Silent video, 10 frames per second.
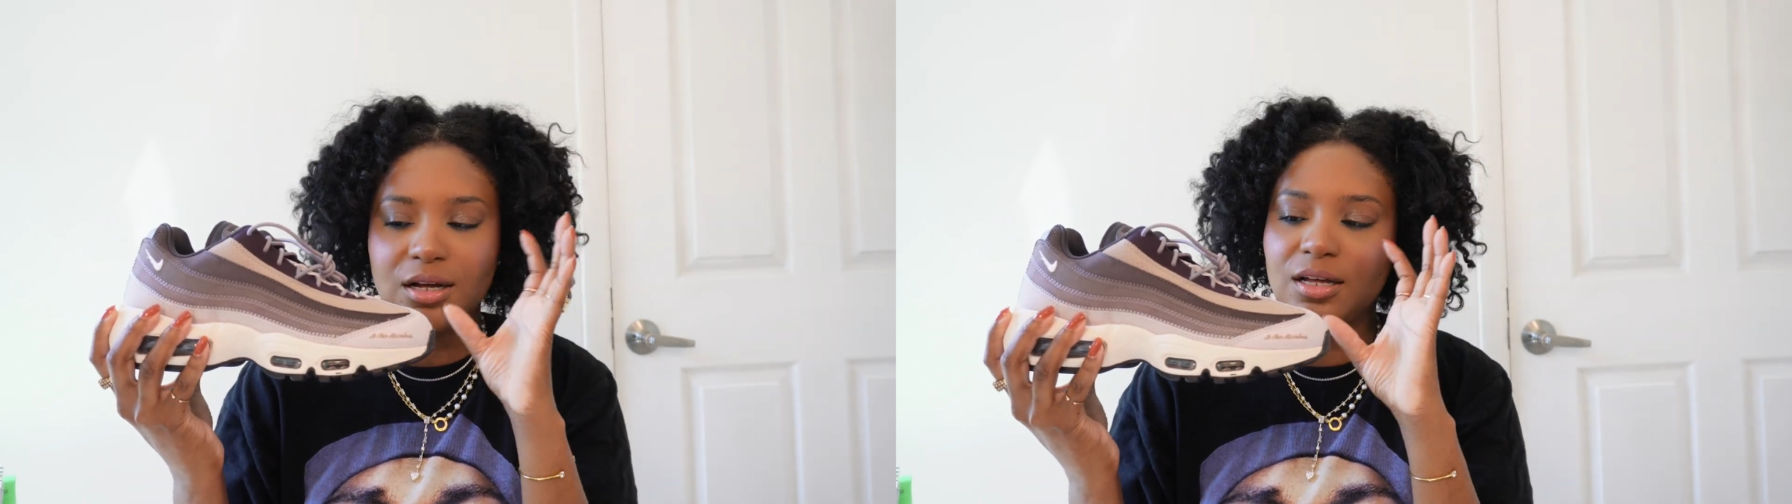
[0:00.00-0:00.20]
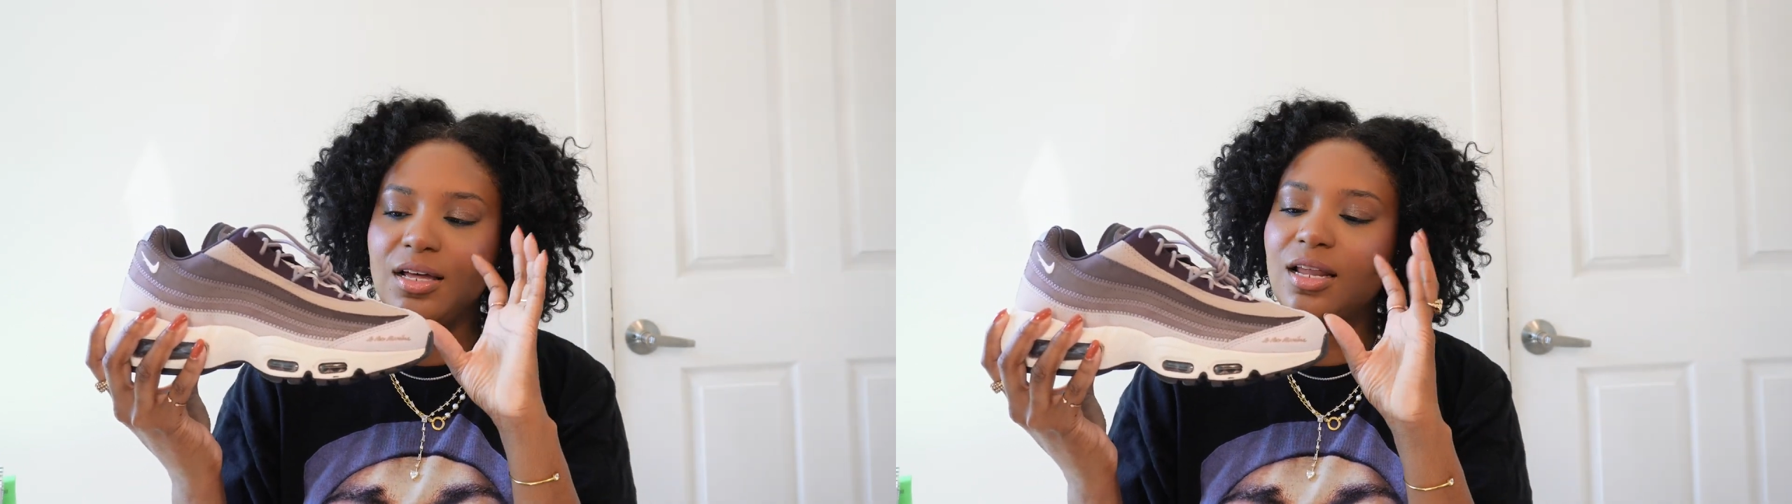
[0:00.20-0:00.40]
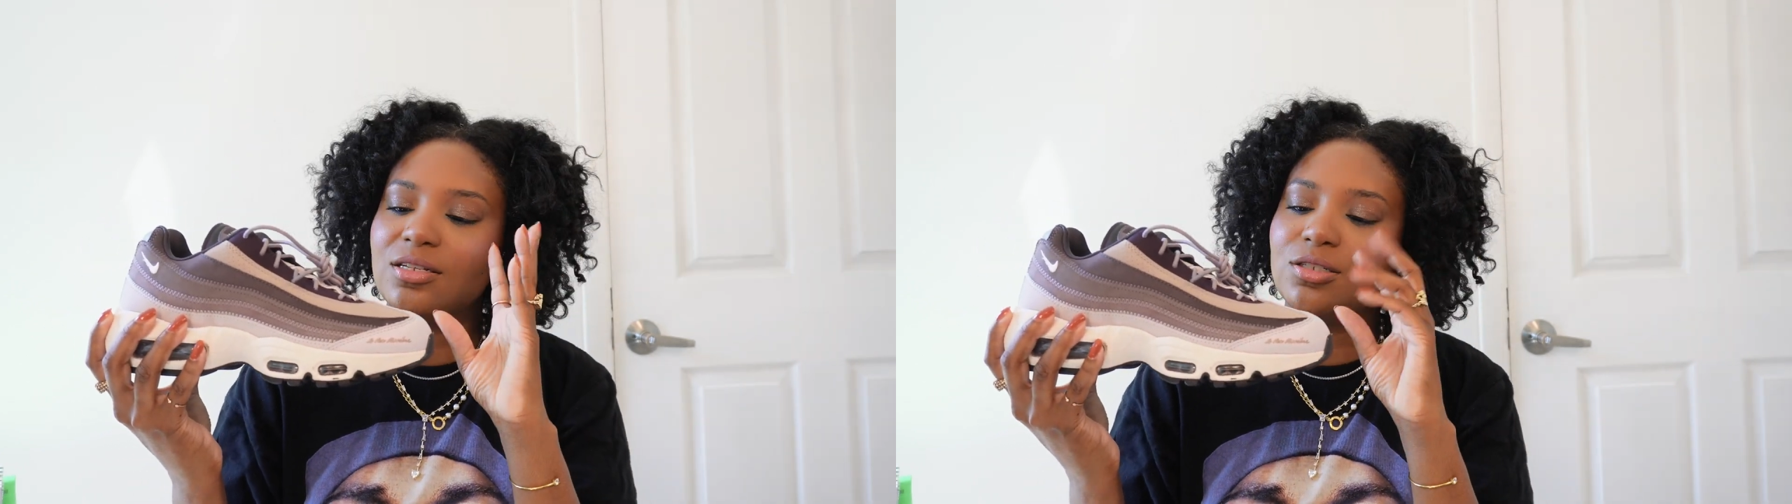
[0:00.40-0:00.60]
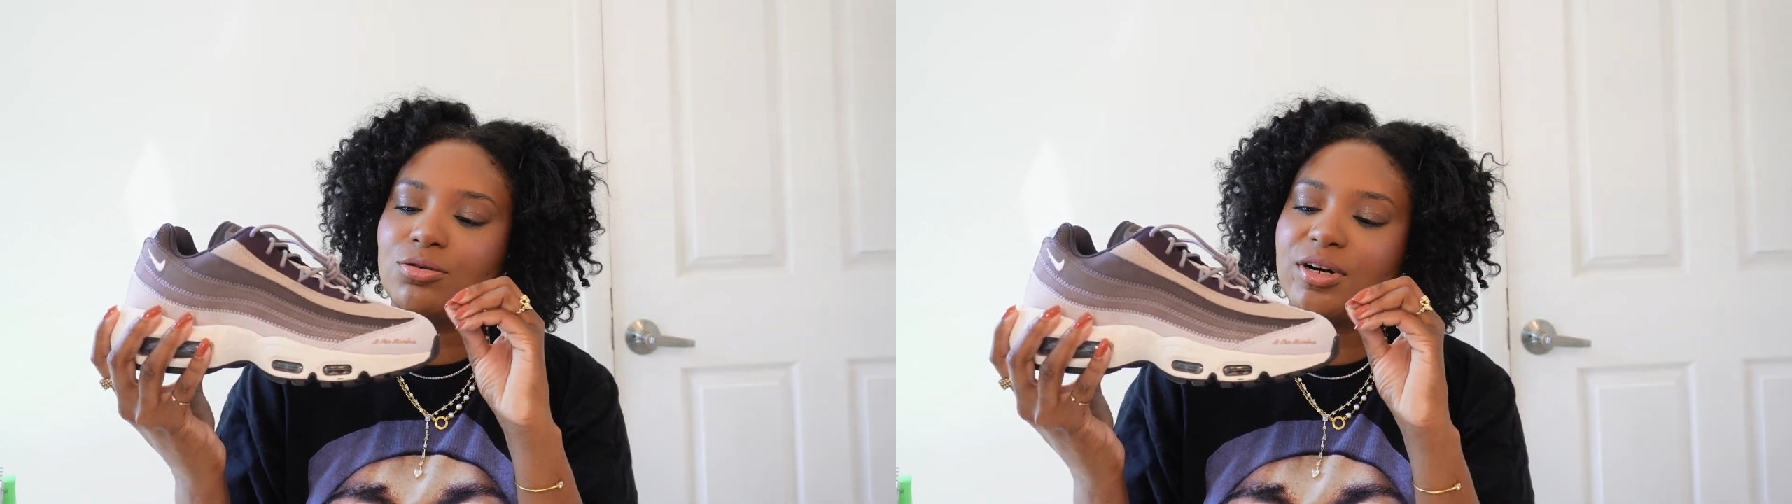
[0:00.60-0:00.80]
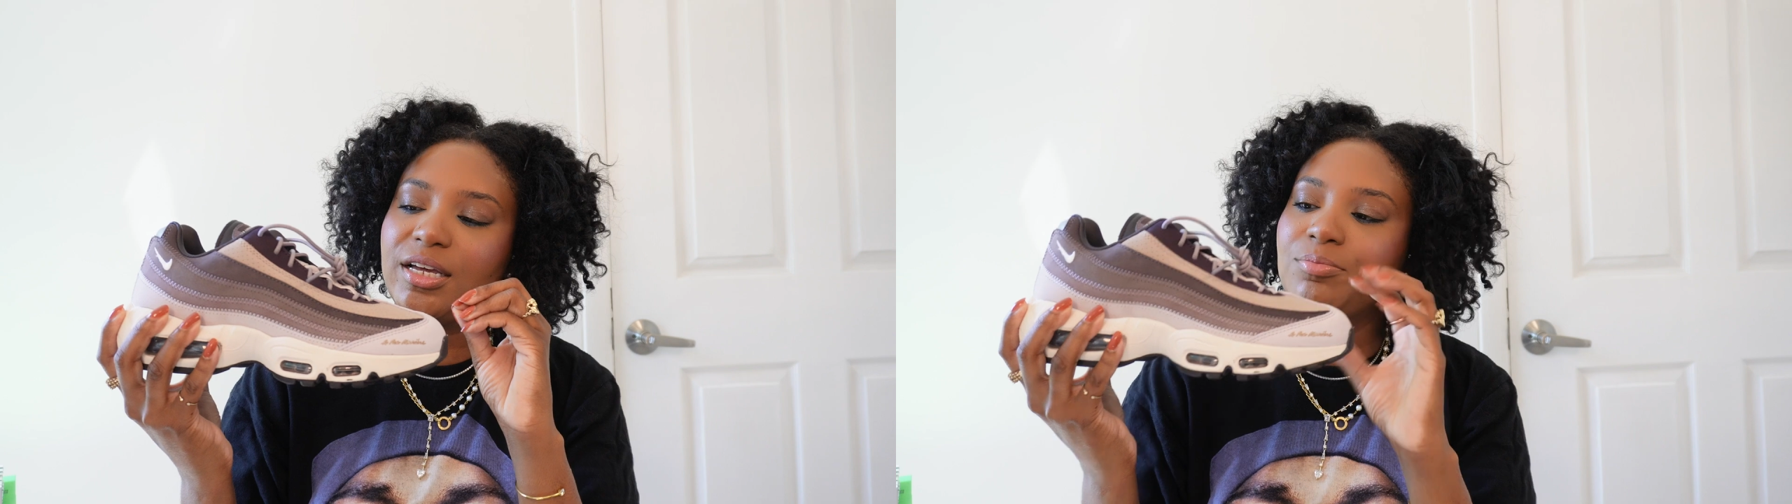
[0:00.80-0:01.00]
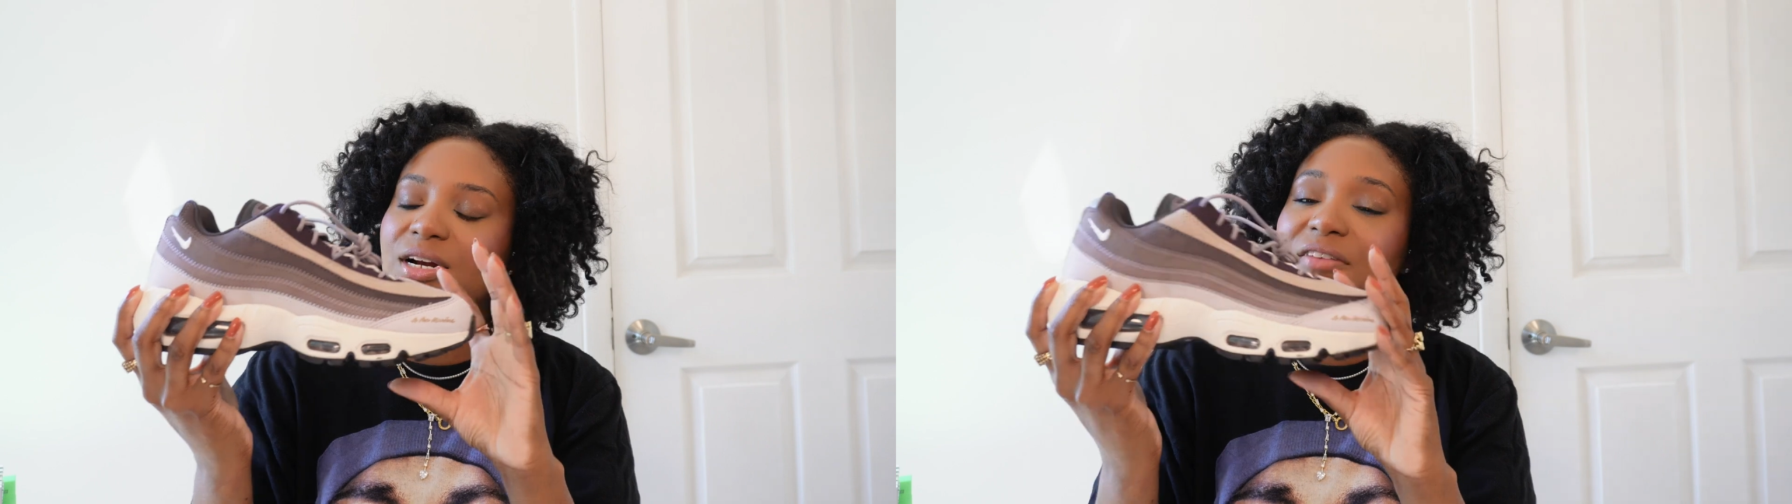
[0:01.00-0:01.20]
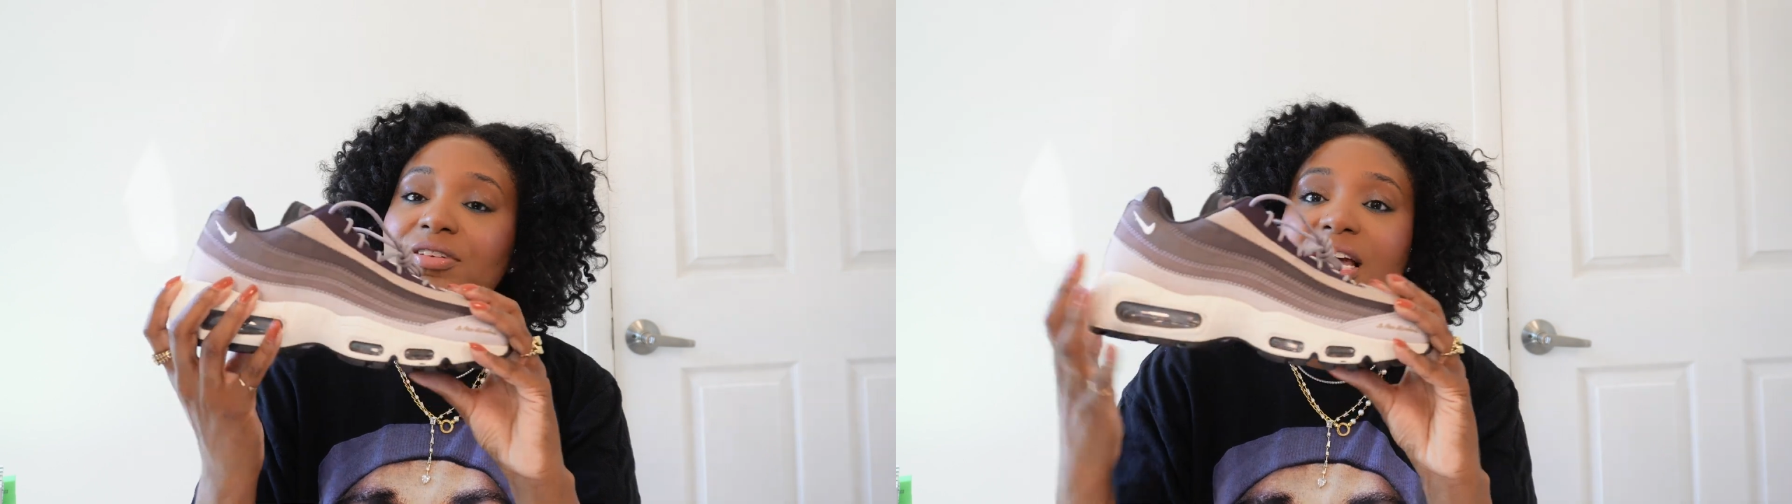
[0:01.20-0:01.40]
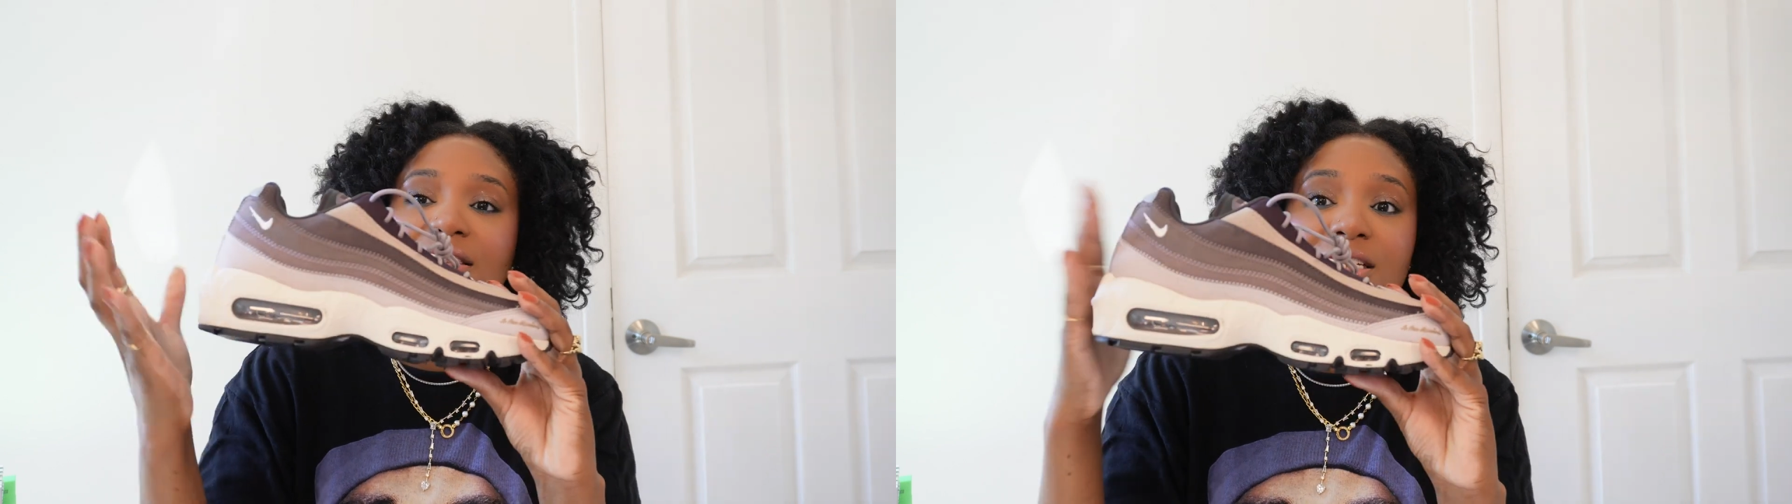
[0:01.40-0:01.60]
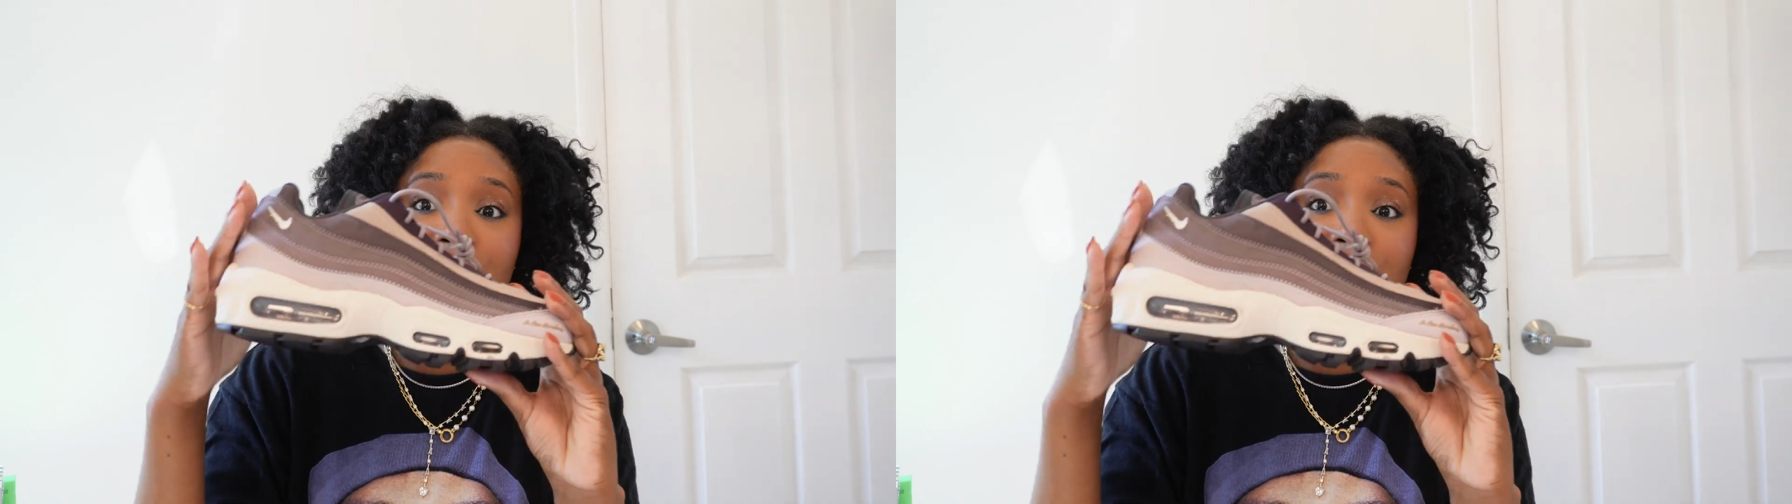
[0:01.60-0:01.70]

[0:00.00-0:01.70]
color story, but I feel like this